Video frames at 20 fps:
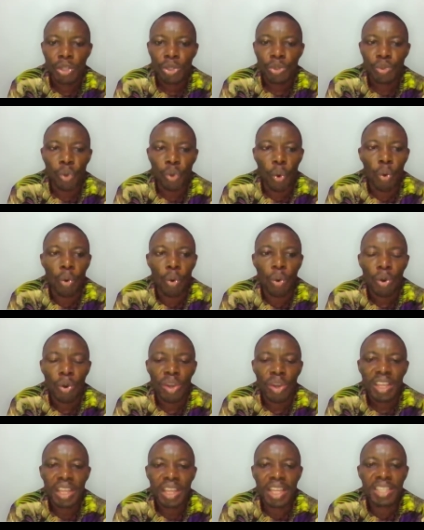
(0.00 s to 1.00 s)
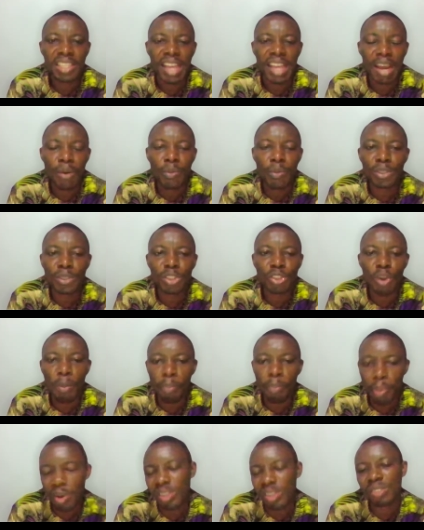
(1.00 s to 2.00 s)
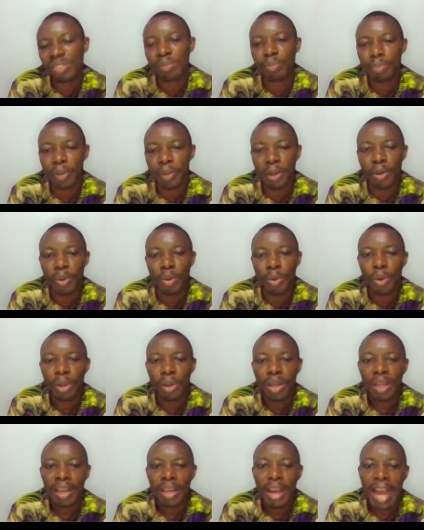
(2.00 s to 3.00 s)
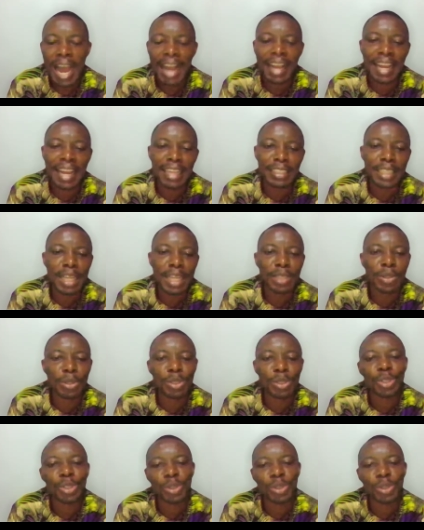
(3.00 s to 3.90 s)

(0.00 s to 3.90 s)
So HR will support payroll. Accountant also